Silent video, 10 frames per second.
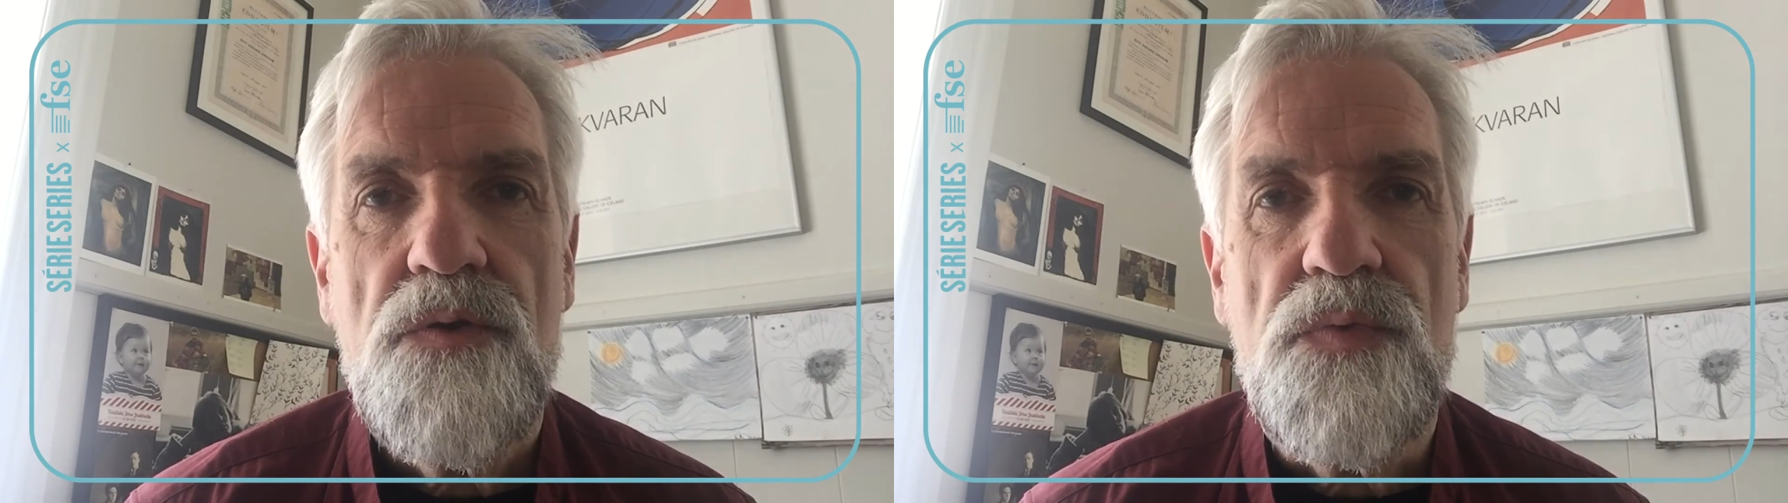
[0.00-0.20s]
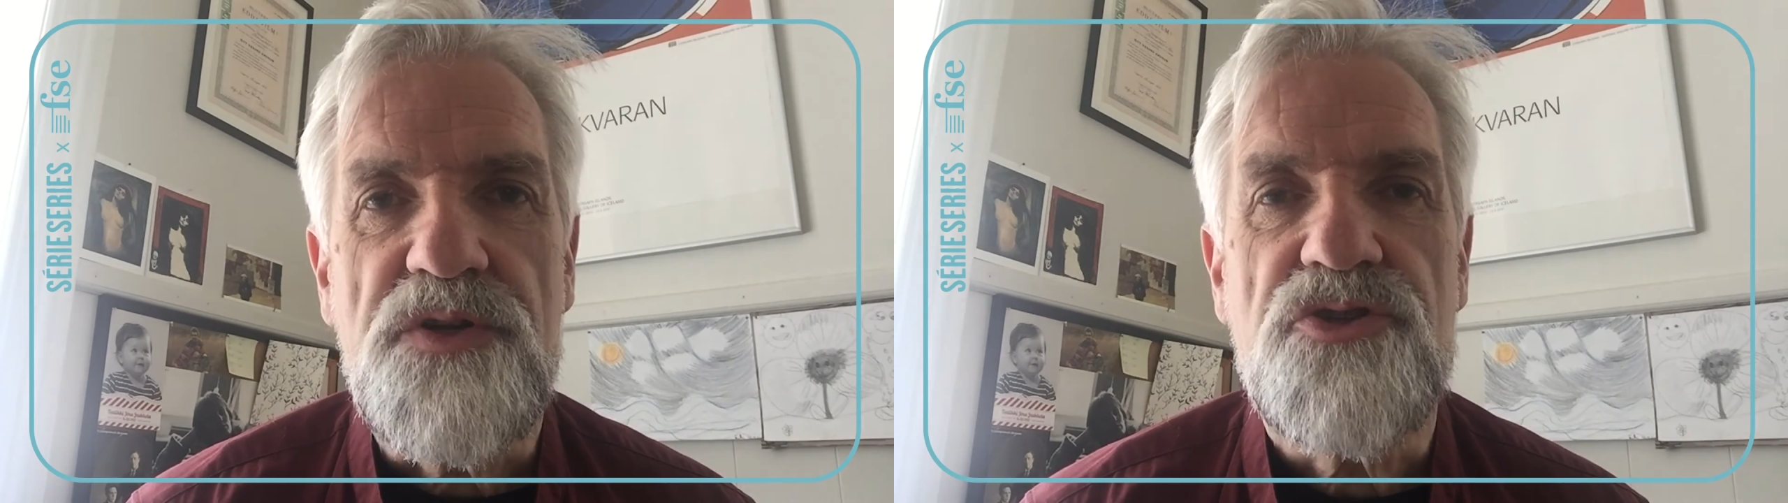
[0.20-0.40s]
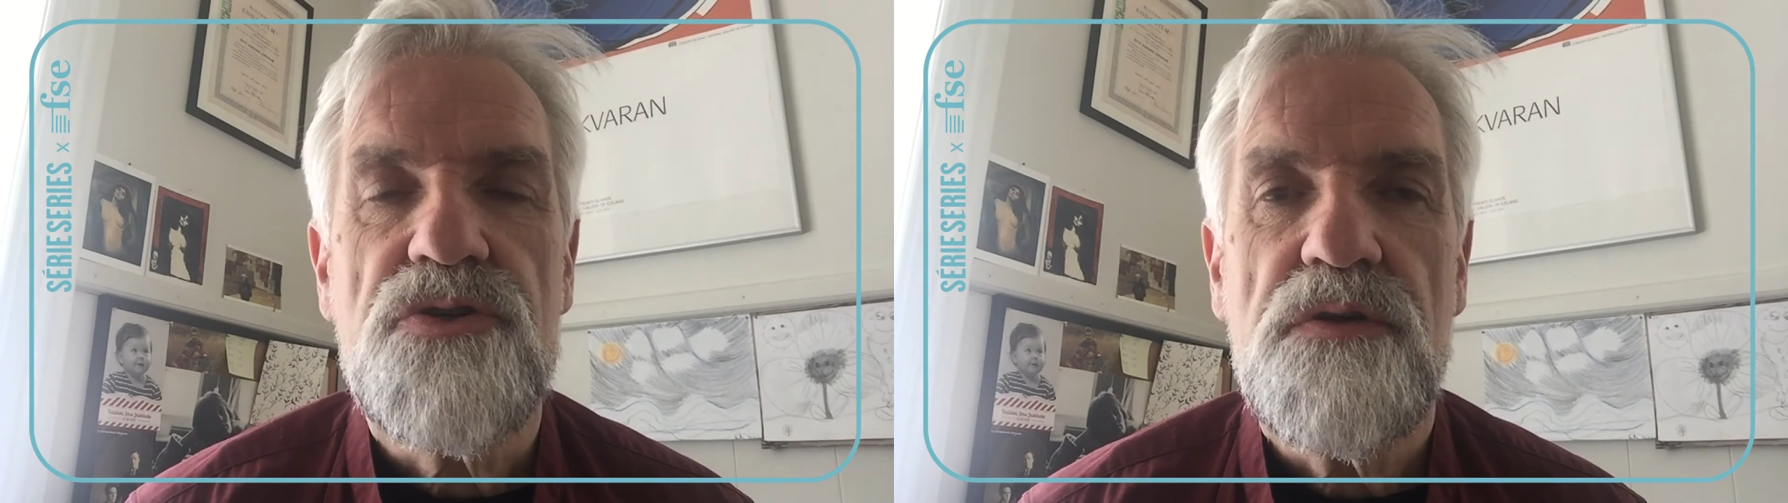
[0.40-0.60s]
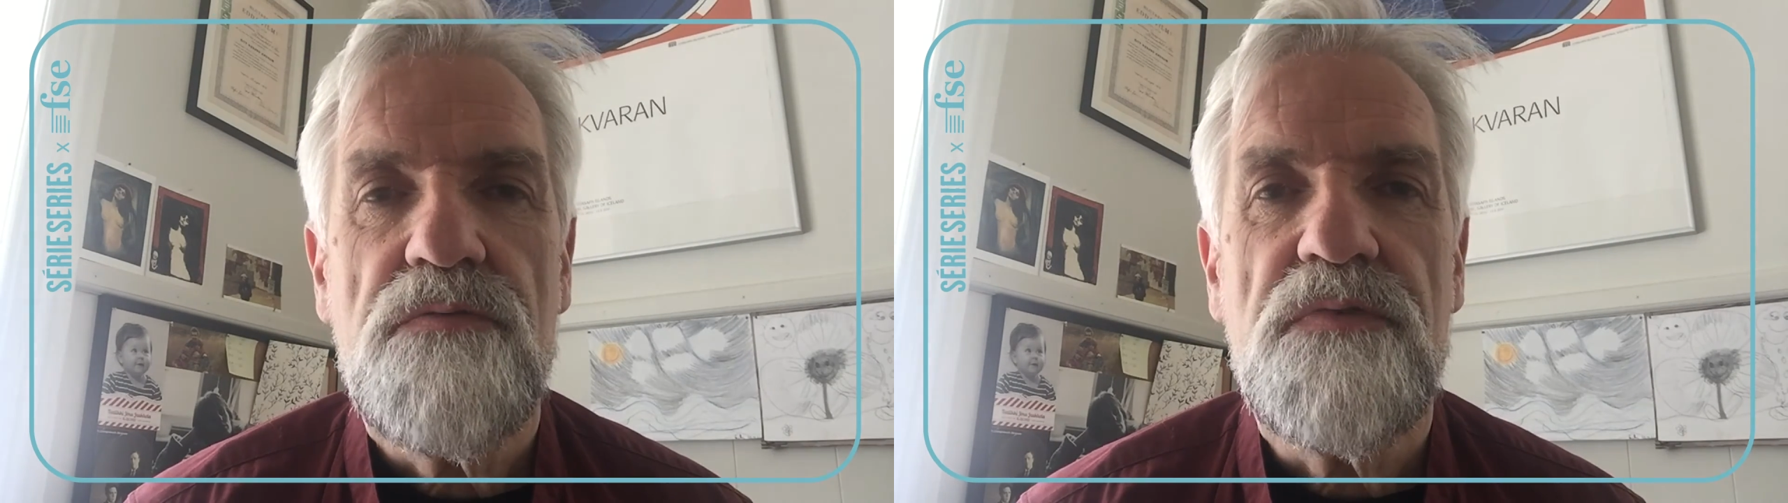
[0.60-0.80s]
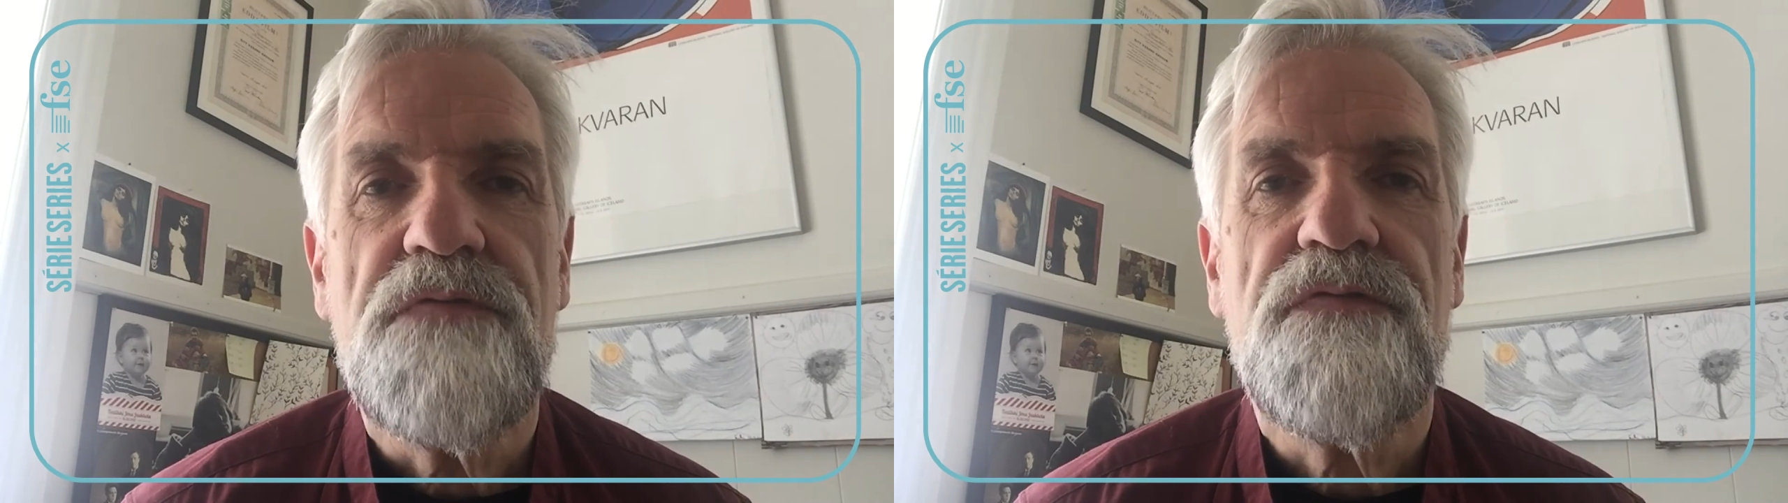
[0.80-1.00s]
which
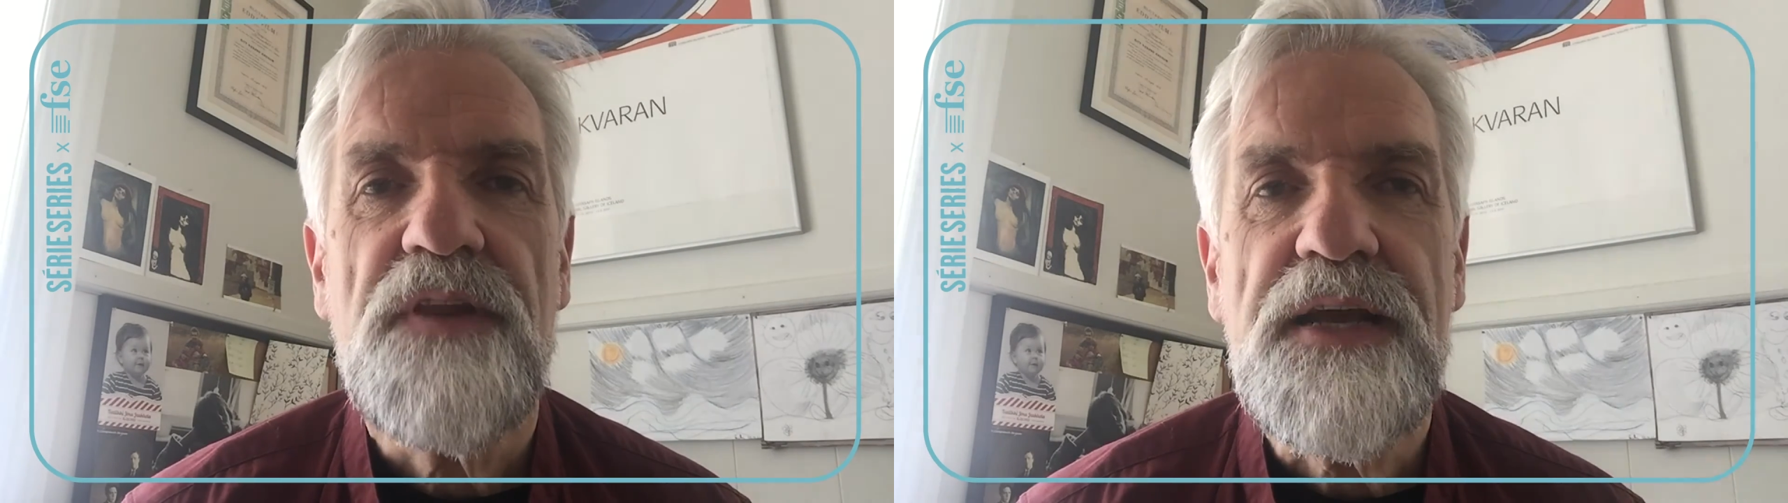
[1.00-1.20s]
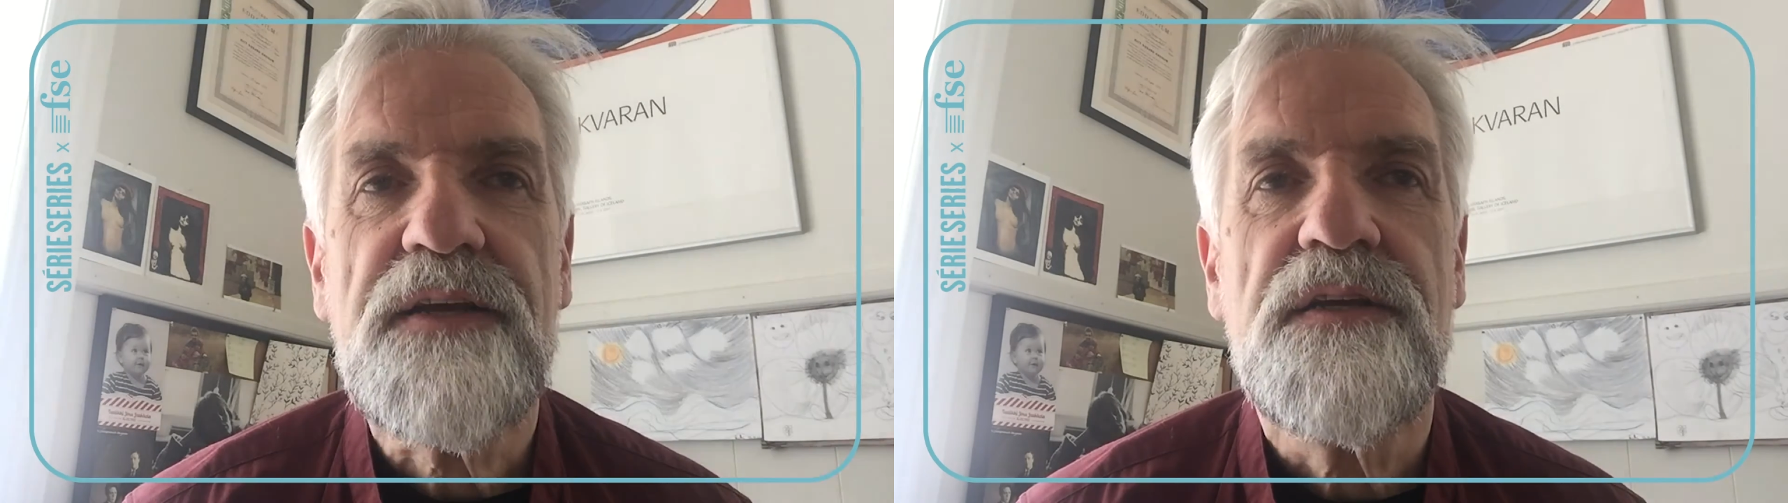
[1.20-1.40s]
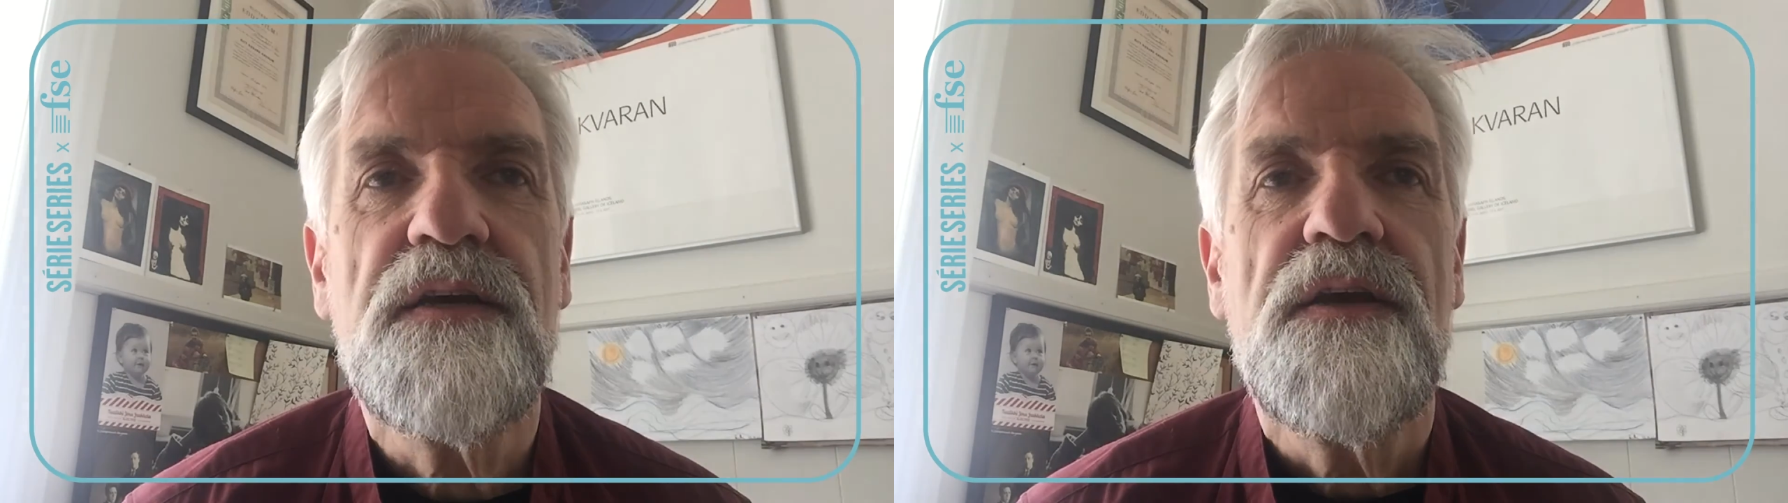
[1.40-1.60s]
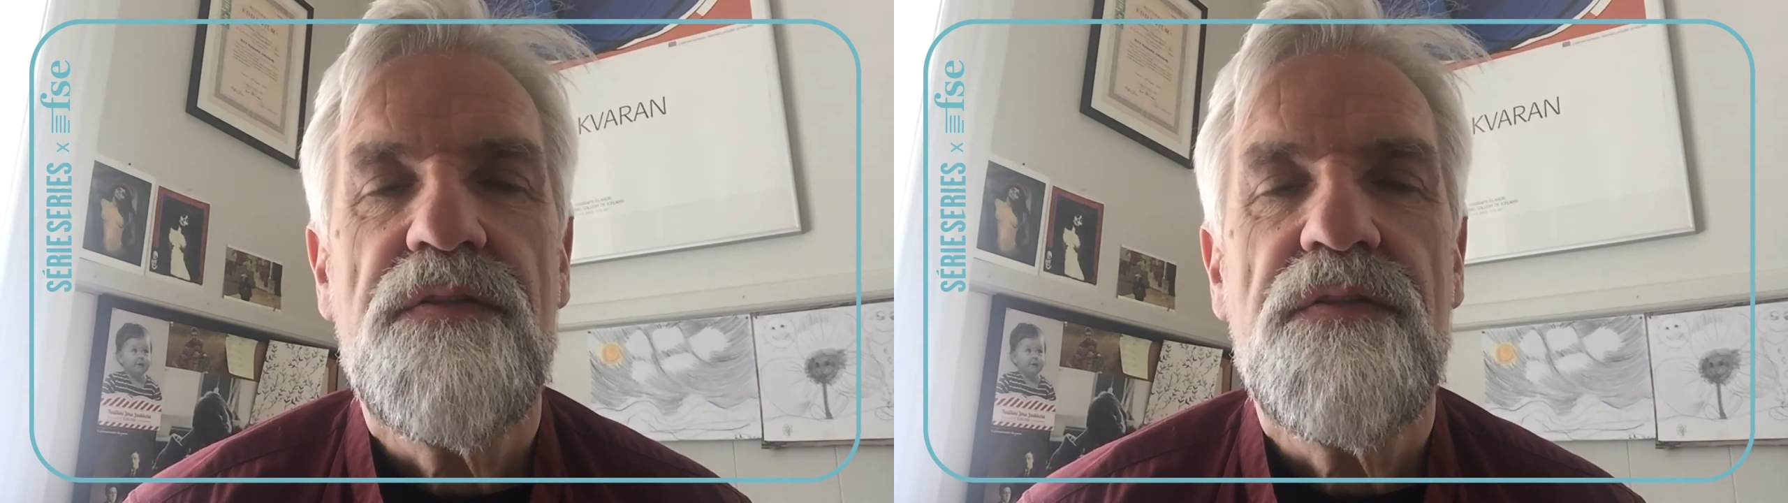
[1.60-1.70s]
reflect